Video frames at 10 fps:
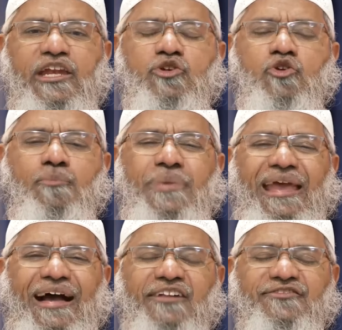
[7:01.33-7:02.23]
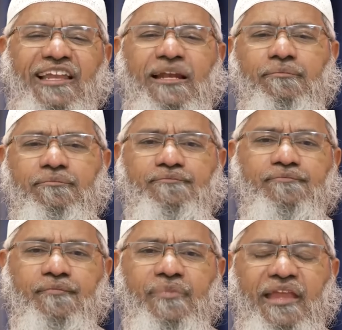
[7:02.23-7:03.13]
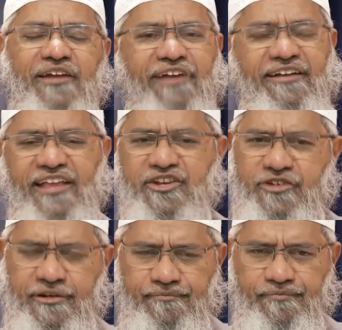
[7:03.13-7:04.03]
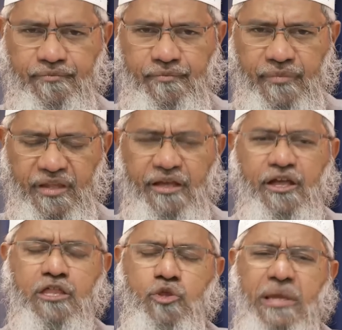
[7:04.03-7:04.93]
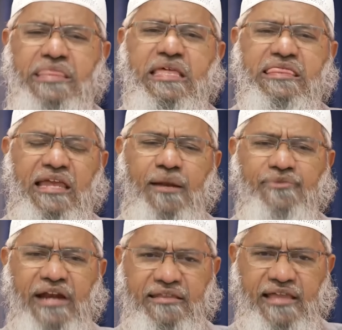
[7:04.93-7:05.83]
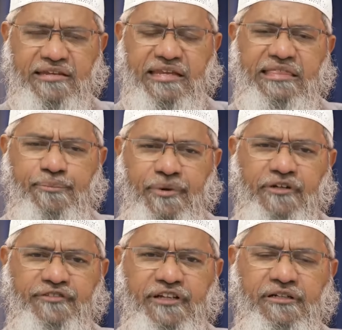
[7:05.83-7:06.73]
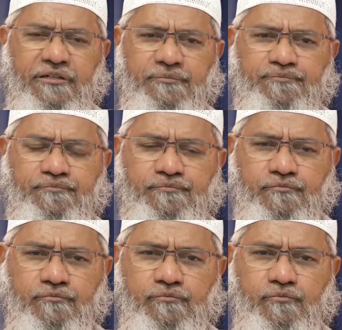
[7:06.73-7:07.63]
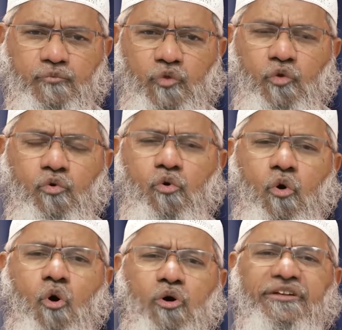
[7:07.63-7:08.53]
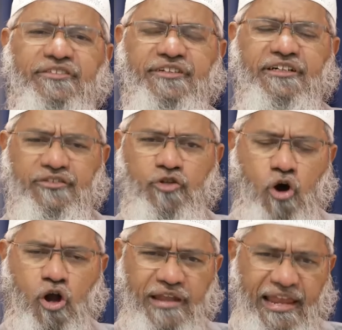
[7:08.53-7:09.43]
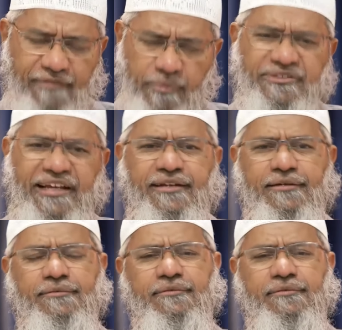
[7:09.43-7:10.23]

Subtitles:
it should be a salam transaction. So in the salam transaction, the person who owns the online website,